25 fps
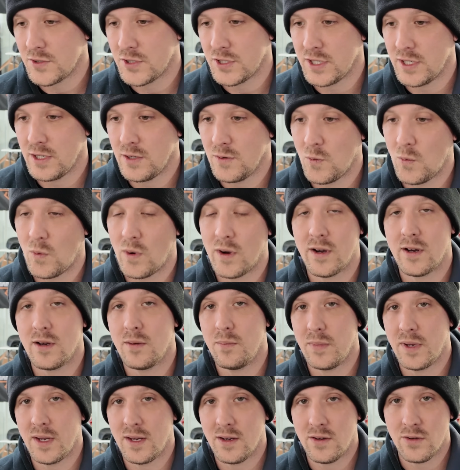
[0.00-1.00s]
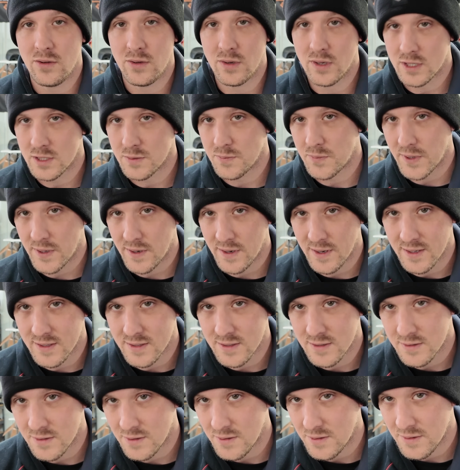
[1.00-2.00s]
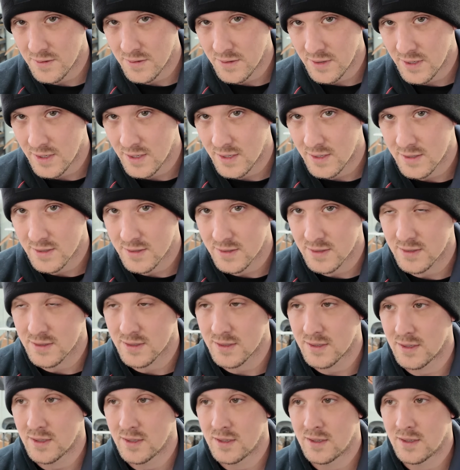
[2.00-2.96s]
she wanted me to experience certain things